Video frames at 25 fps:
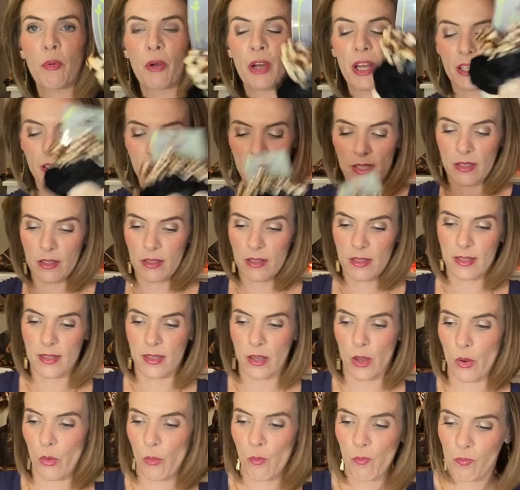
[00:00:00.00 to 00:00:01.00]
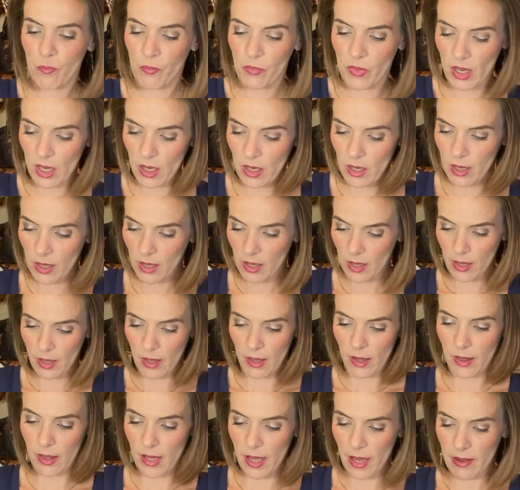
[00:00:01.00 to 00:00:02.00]
print, so...
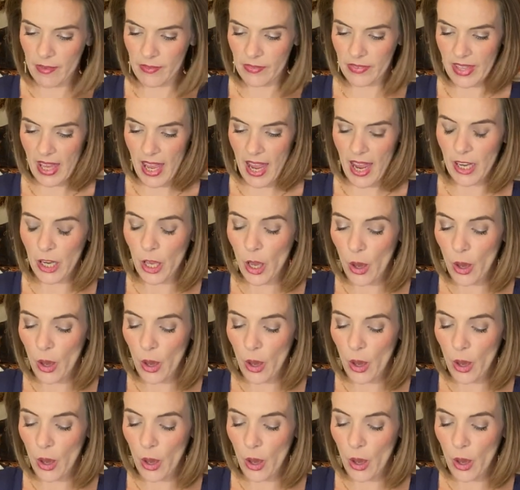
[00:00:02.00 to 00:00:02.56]
Love that.